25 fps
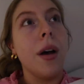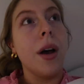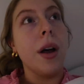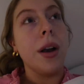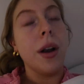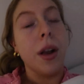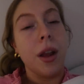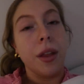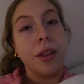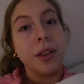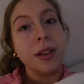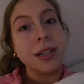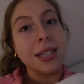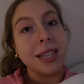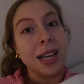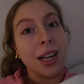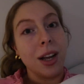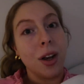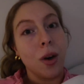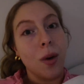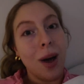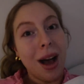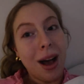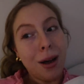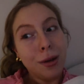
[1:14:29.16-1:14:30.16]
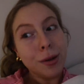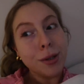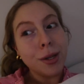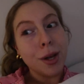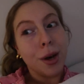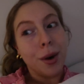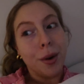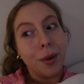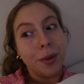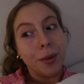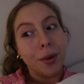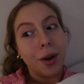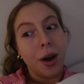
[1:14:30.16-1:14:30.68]
another single
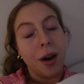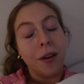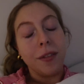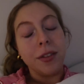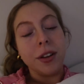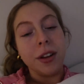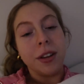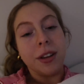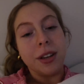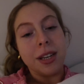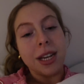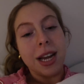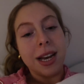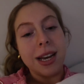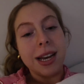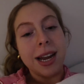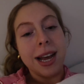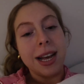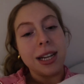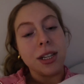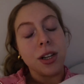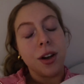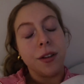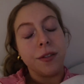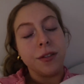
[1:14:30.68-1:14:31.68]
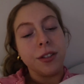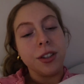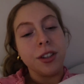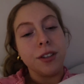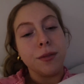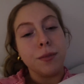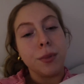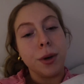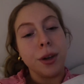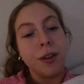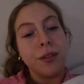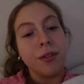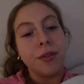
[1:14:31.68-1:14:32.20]
household after the ten days, after you've
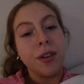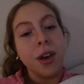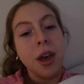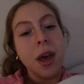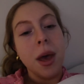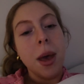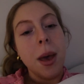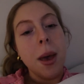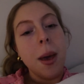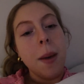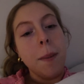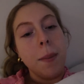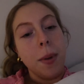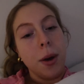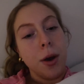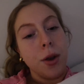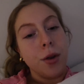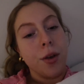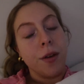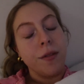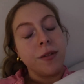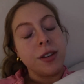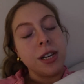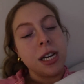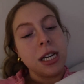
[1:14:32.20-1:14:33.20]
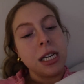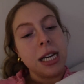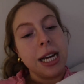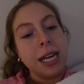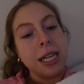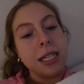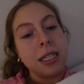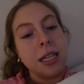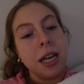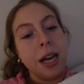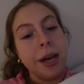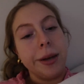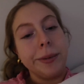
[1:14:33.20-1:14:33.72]
both been in your own for ten
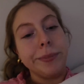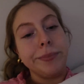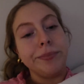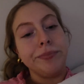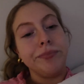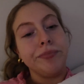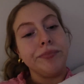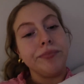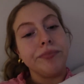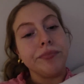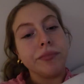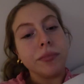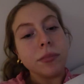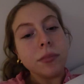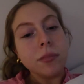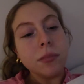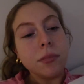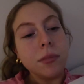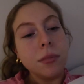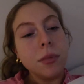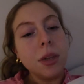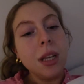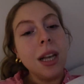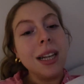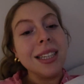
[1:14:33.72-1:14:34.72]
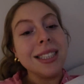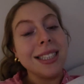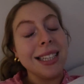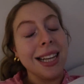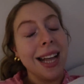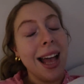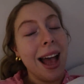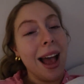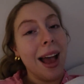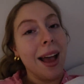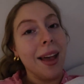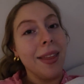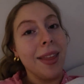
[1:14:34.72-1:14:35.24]
days. Um, So
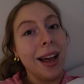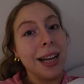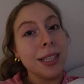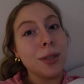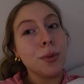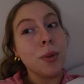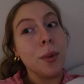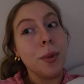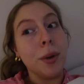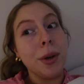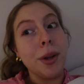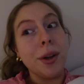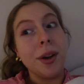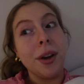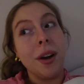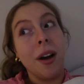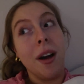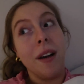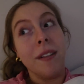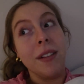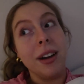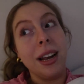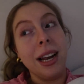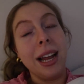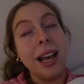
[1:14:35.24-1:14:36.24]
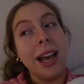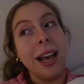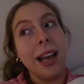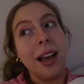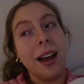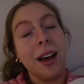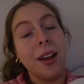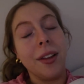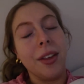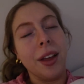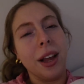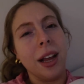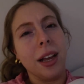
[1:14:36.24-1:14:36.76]
yeah, that's what we're doing currently.
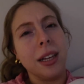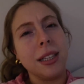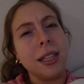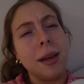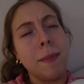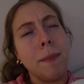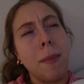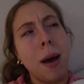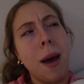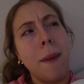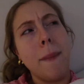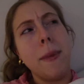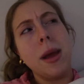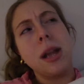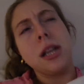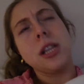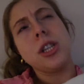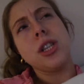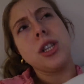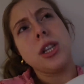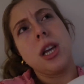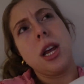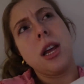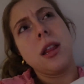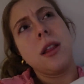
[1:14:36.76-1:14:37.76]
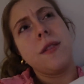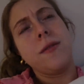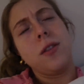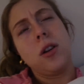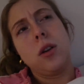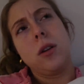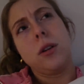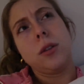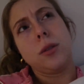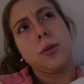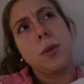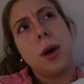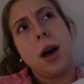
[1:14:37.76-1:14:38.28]
I think Sid might have mentioned it in the
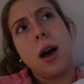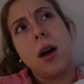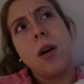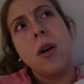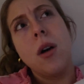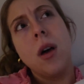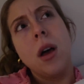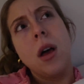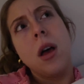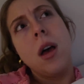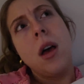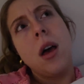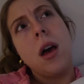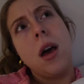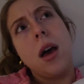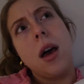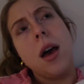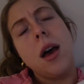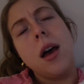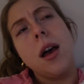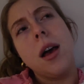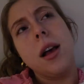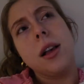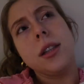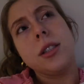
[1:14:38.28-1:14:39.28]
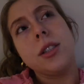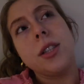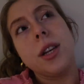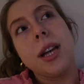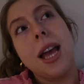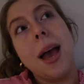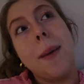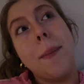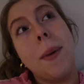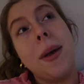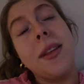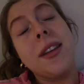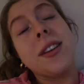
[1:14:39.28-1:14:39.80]
vlog as well. Uh, so
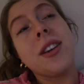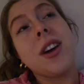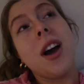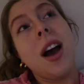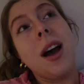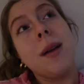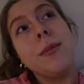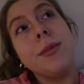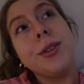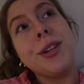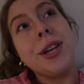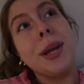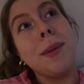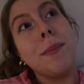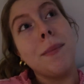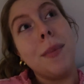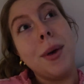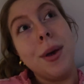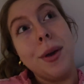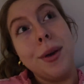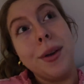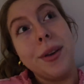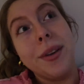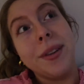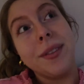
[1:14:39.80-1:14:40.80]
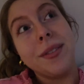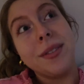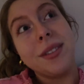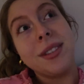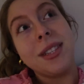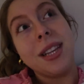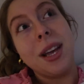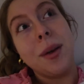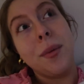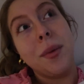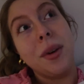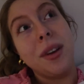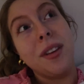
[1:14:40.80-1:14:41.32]
yeah, by the time she moves,
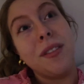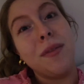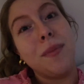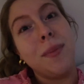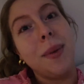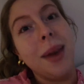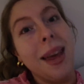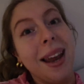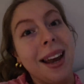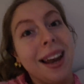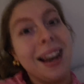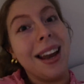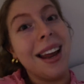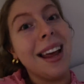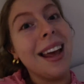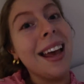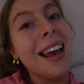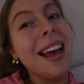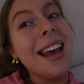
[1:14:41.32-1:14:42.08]
it would have been